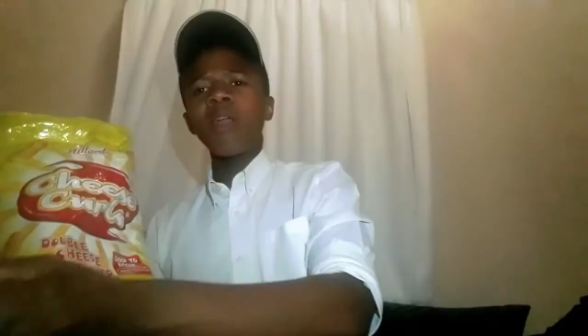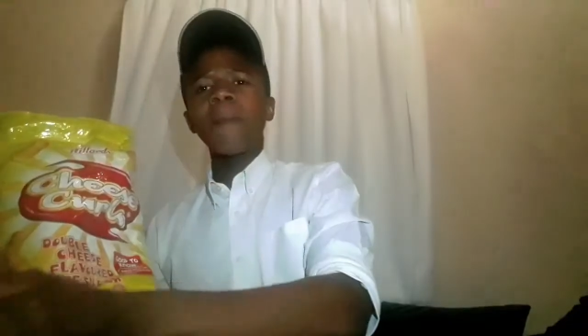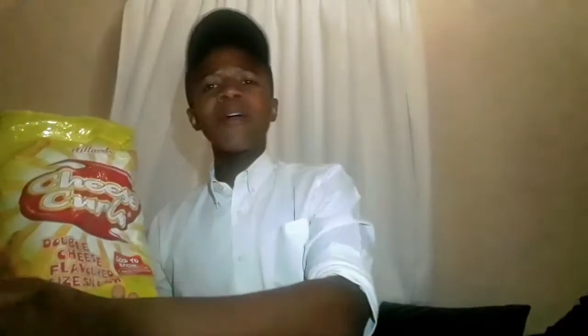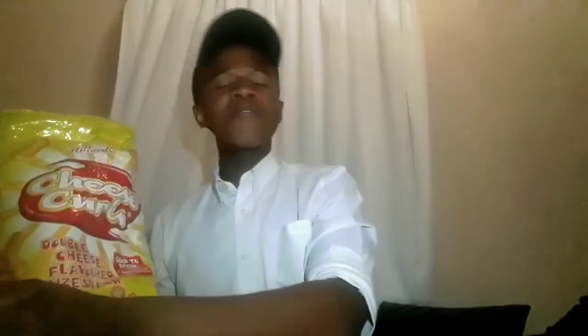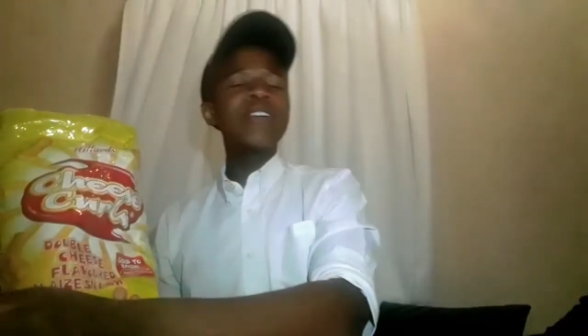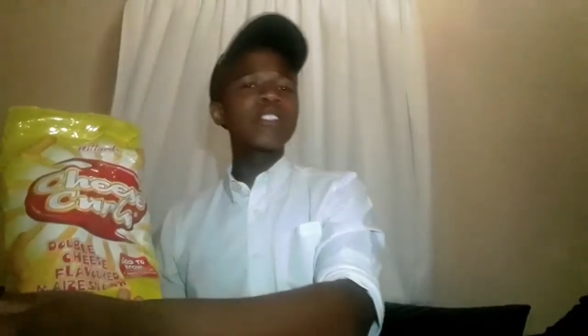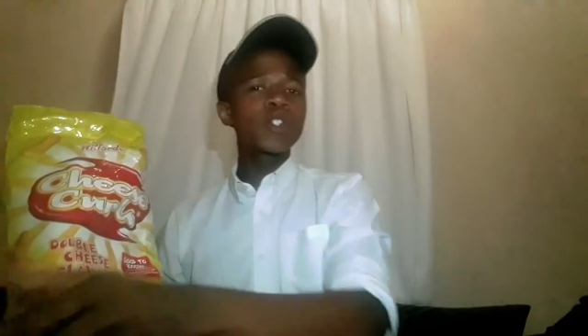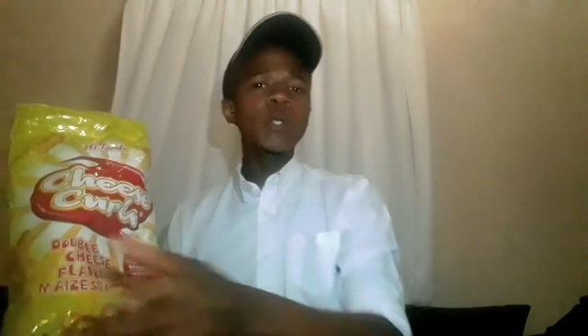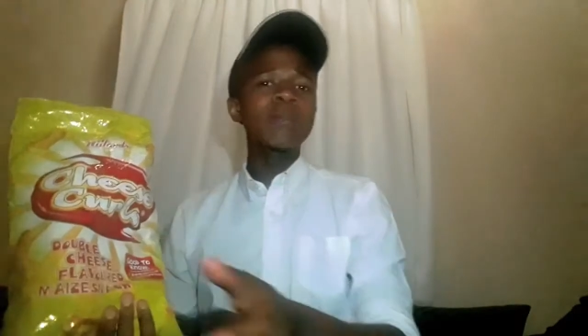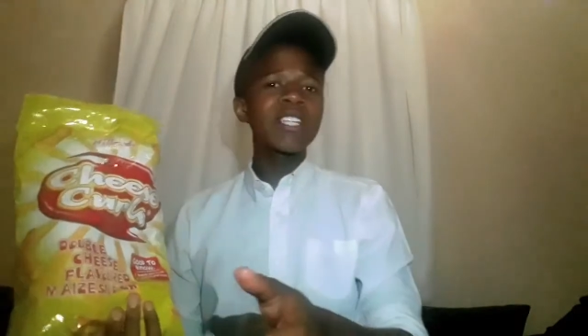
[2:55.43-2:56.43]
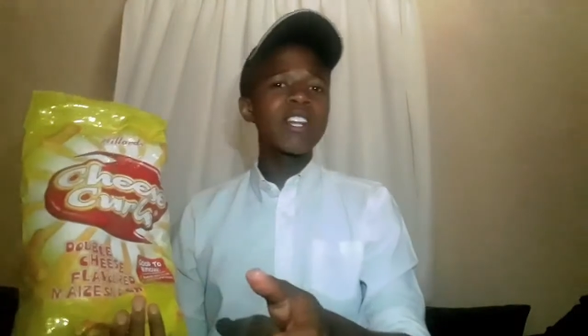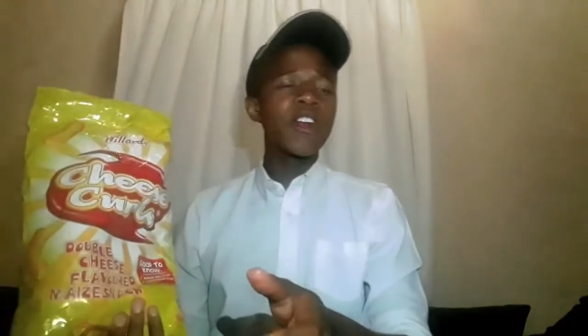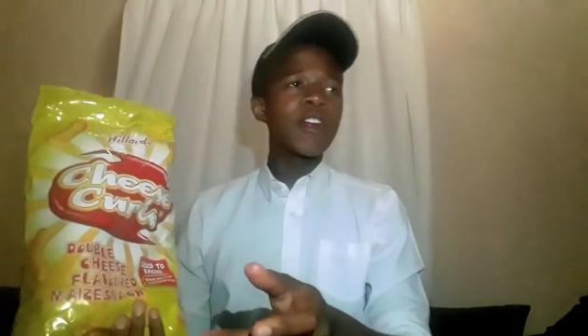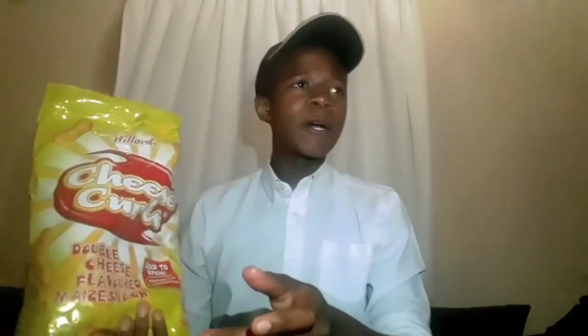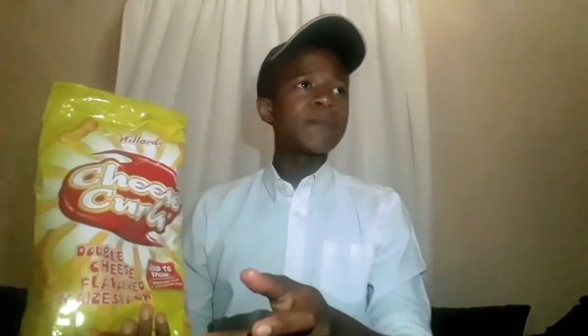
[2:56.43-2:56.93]
my friend zooms in
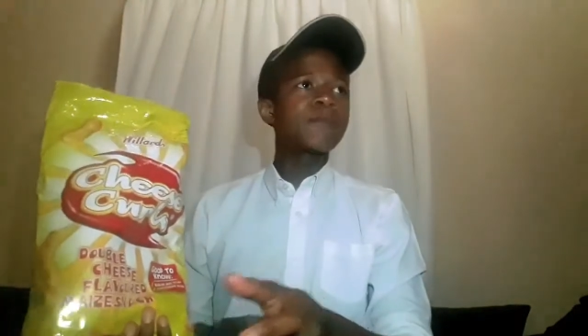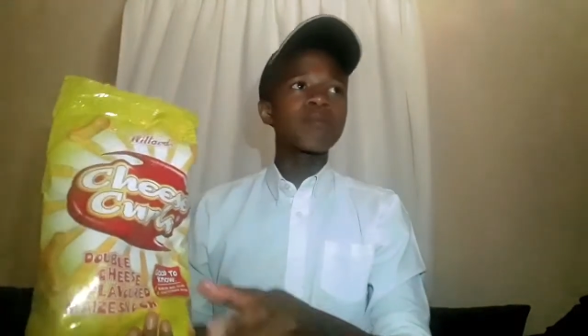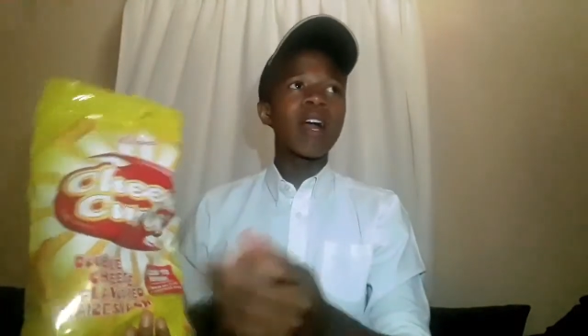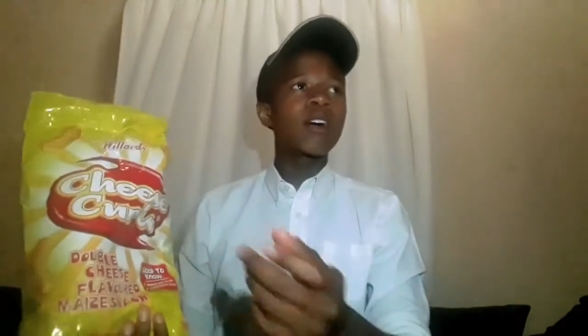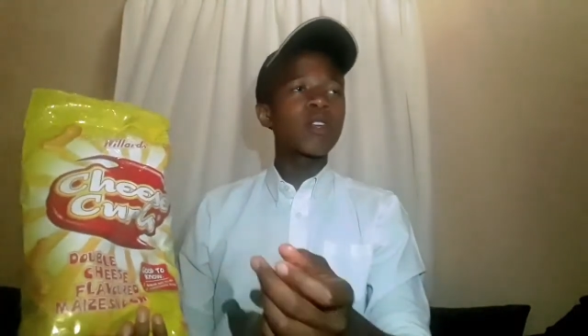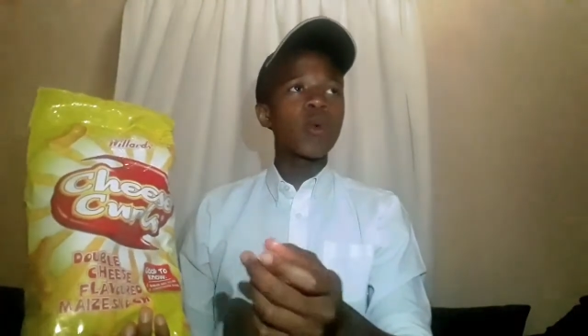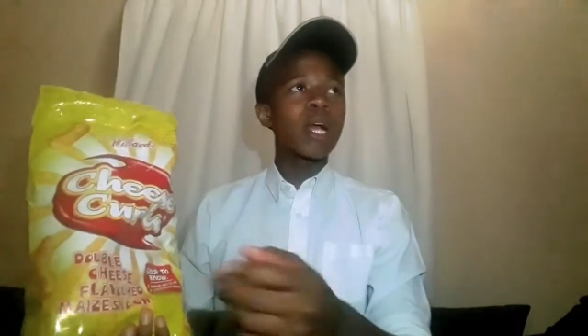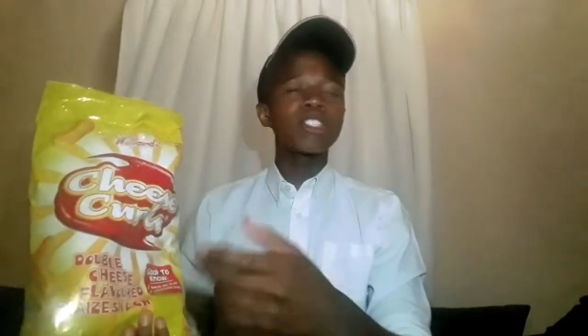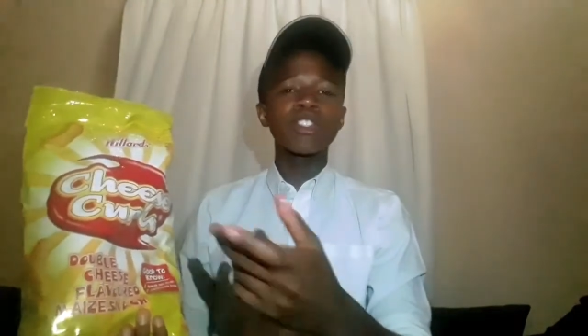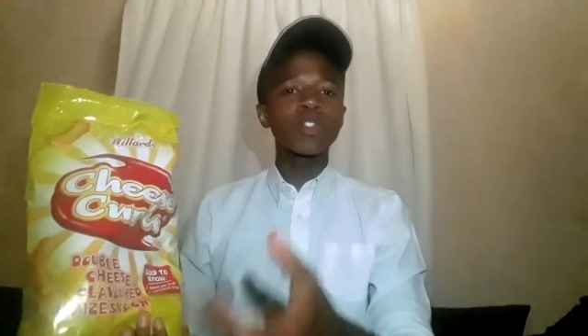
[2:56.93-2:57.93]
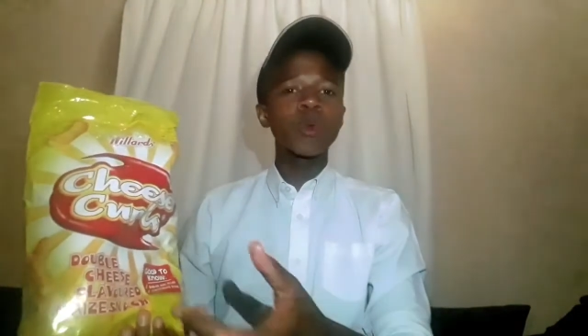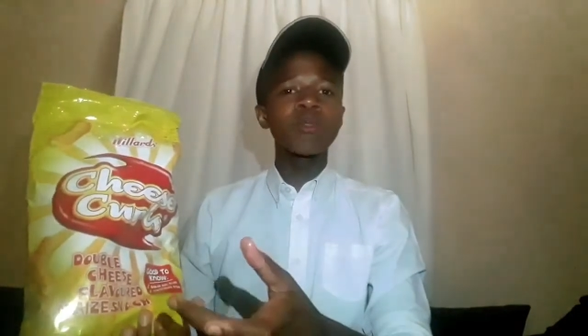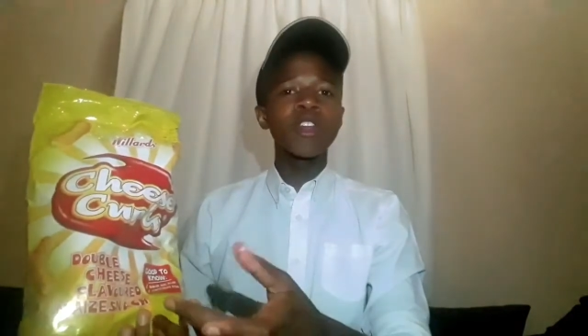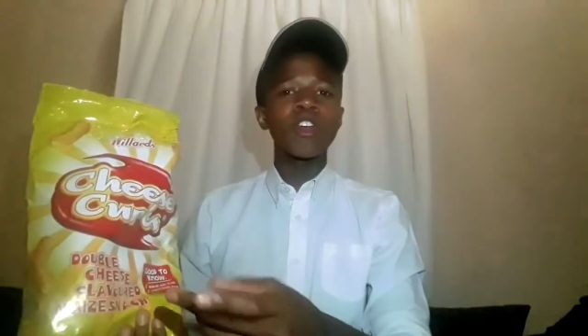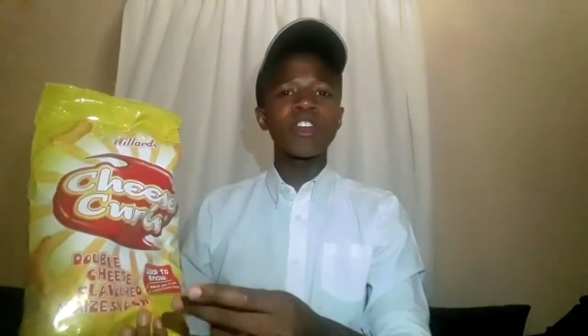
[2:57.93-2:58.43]
on her. I don't know why, I just
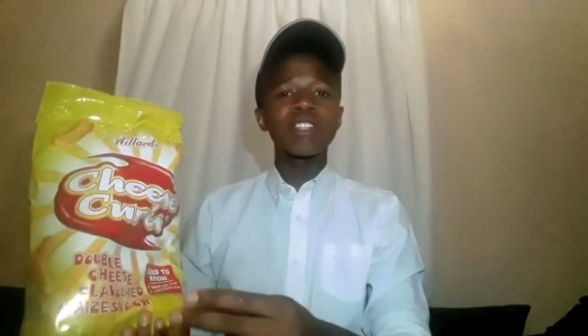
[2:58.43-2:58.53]
zoomed in on her.